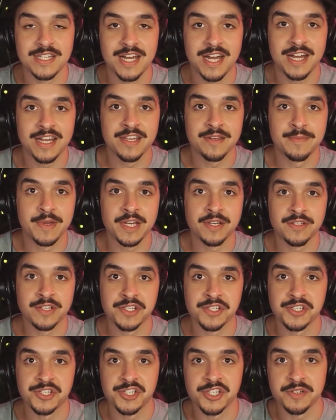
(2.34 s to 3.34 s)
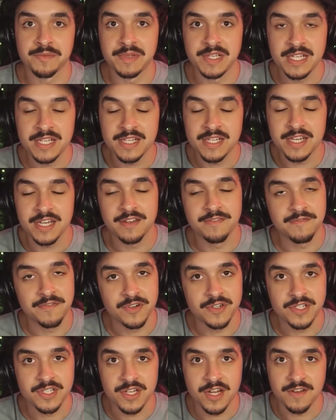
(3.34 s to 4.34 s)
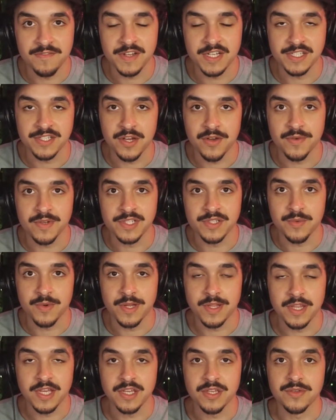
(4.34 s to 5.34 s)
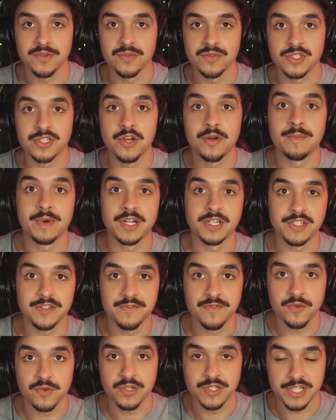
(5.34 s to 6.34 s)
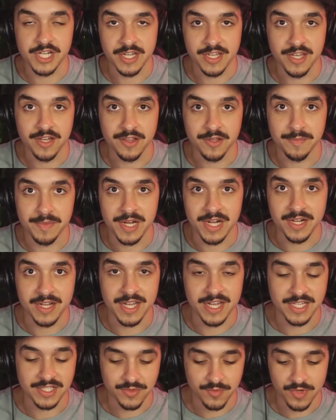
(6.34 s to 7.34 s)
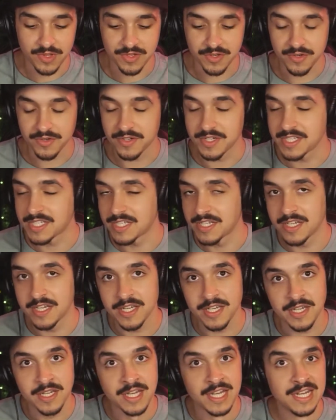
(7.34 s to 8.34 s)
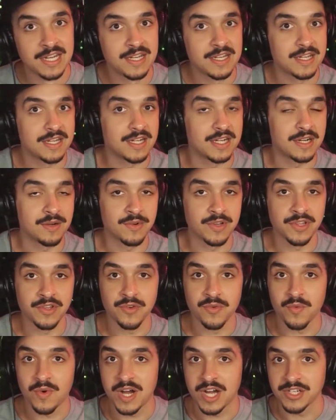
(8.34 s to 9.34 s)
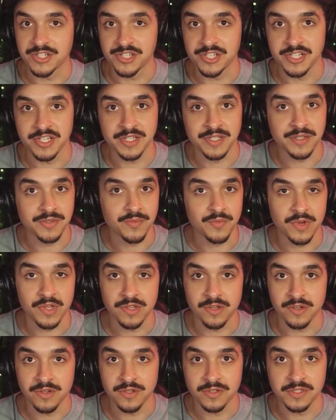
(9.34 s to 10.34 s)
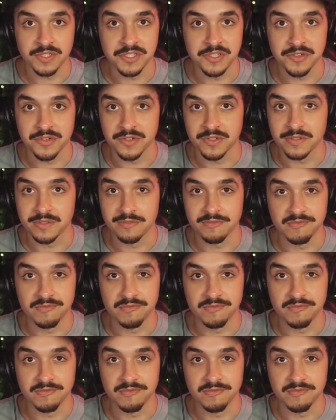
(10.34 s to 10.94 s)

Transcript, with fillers: I am Elliot G B, and first off, as always, I want to thank you so much for checking out the podcast, whether you're listening, uh, whether you're watching, whether you're